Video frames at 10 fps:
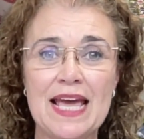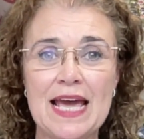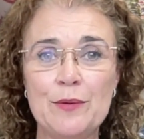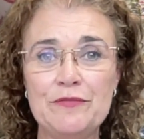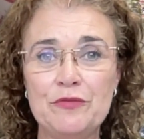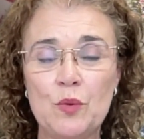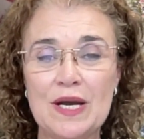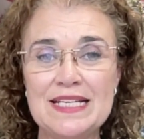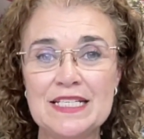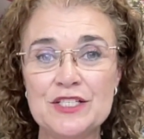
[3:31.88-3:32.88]
However,
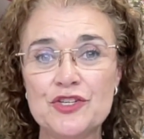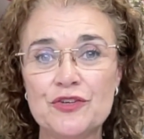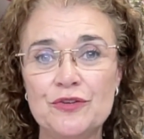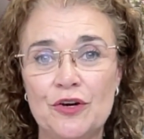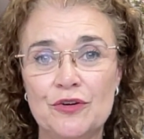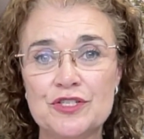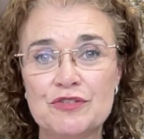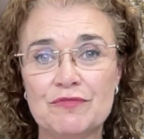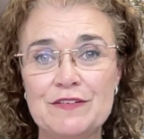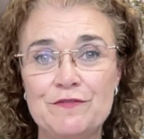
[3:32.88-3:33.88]
waiting too long to
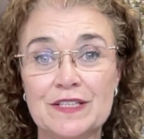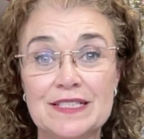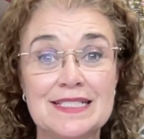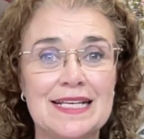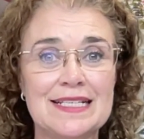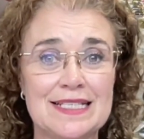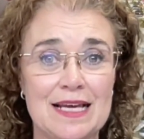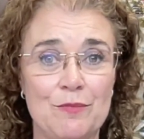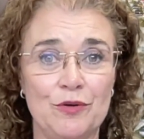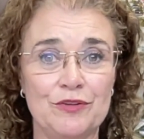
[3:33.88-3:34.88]
refix does
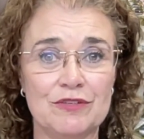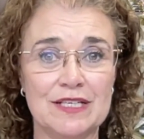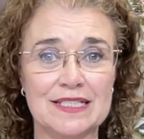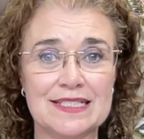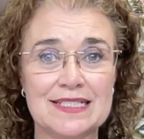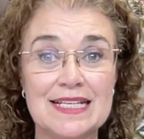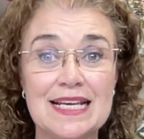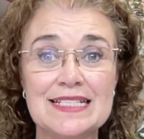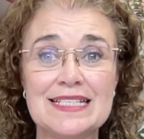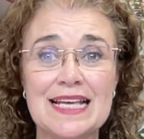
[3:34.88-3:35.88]
come with risks,
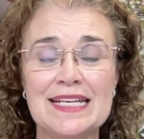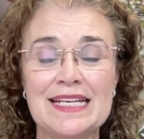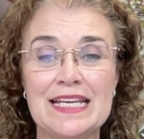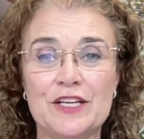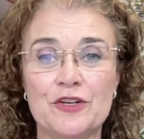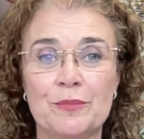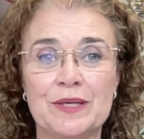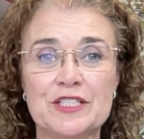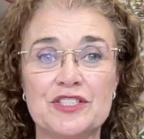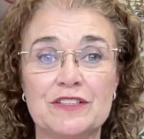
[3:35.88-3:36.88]
as sudden
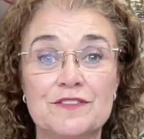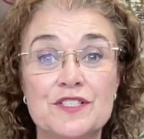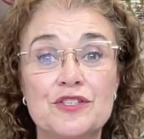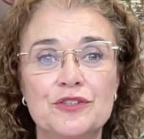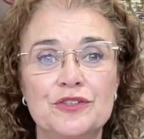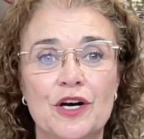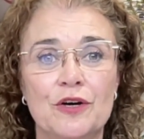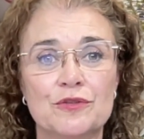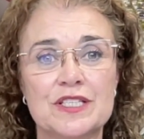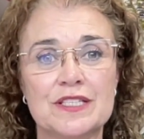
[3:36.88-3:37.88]
economic shifts could
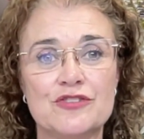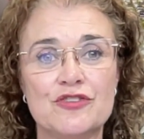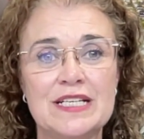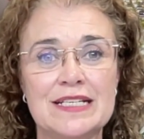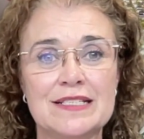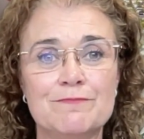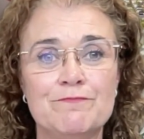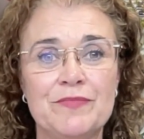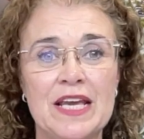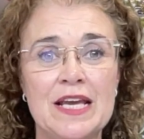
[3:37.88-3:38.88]
alter the trend.
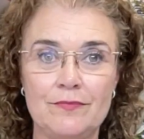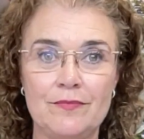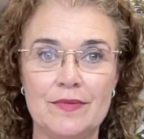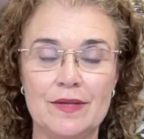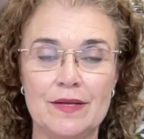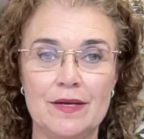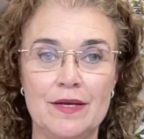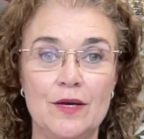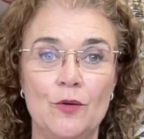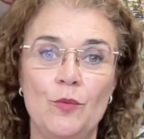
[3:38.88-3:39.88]

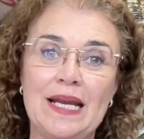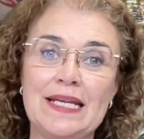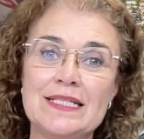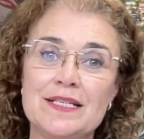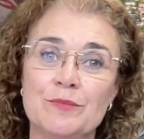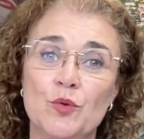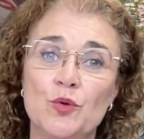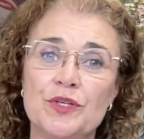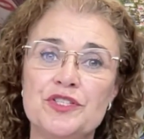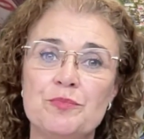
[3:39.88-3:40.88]
Wellington
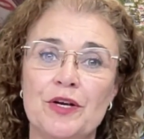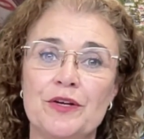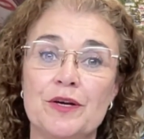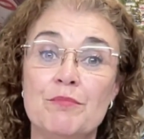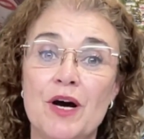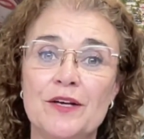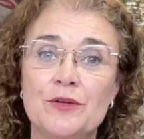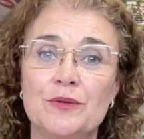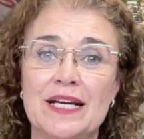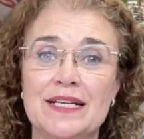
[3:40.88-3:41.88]
mortgage broker
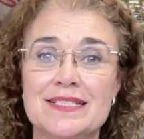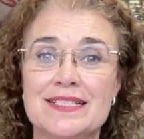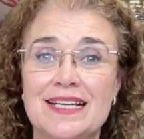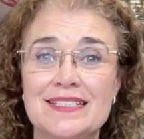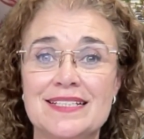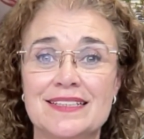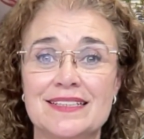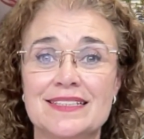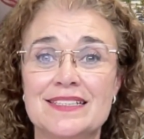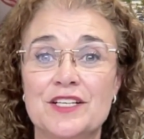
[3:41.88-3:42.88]
Michael
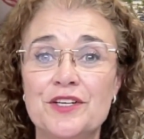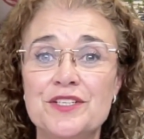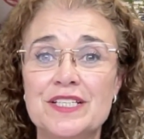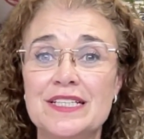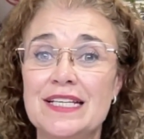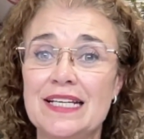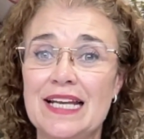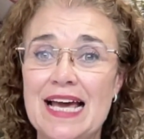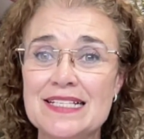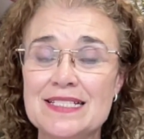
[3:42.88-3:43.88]
Anastasidis noted that
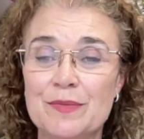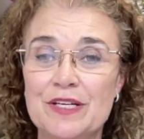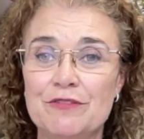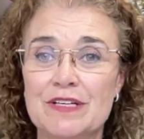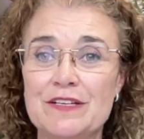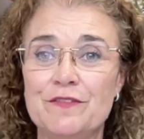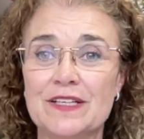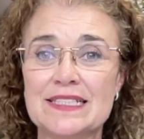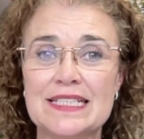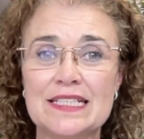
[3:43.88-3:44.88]
last-minute
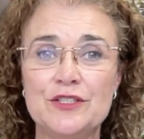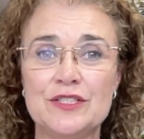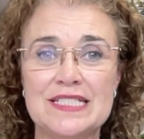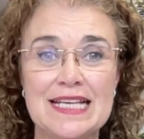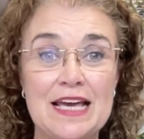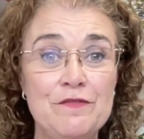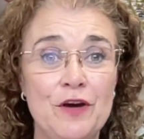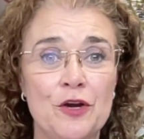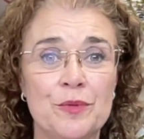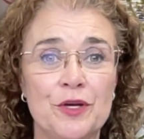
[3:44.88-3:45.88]
refixing could save
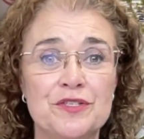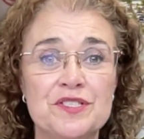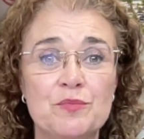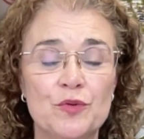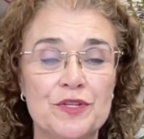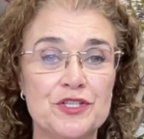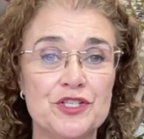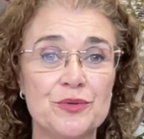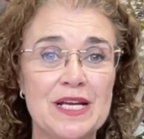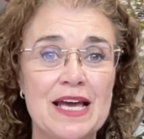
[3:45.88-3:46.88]
homeowners more than
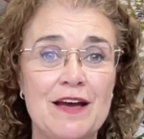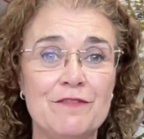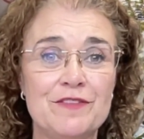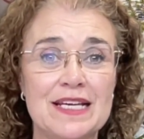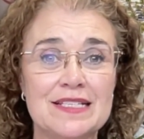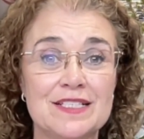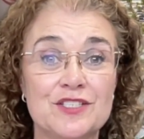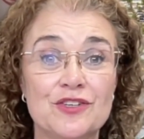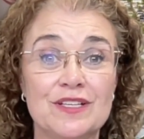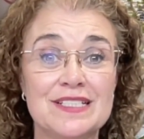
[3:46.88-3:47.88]

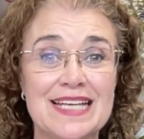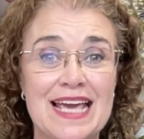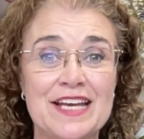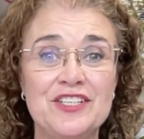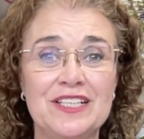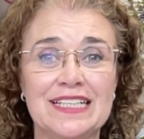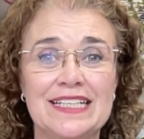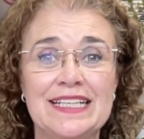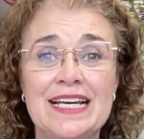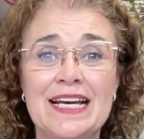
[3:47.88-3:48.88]
$2,500
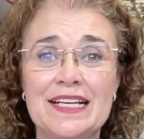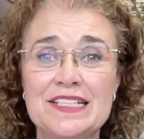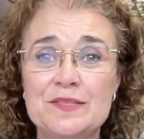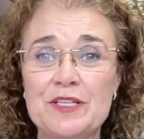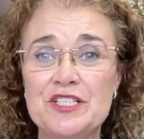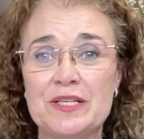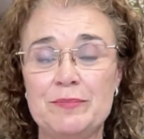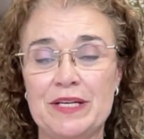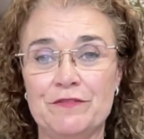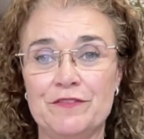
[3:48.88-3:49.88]
annually, especially
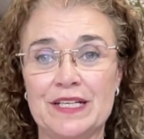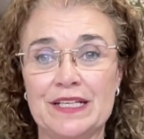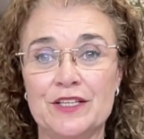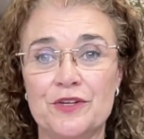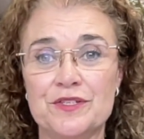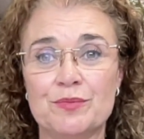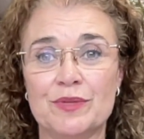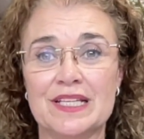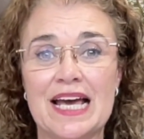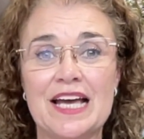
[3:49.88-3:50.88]
benefiting those
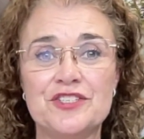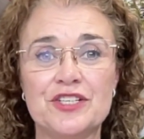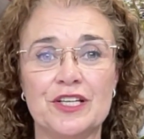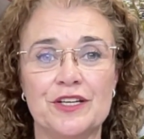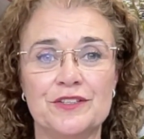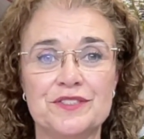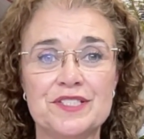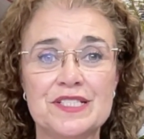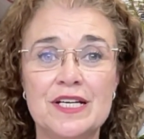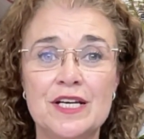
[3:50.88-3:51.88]
with larger loans.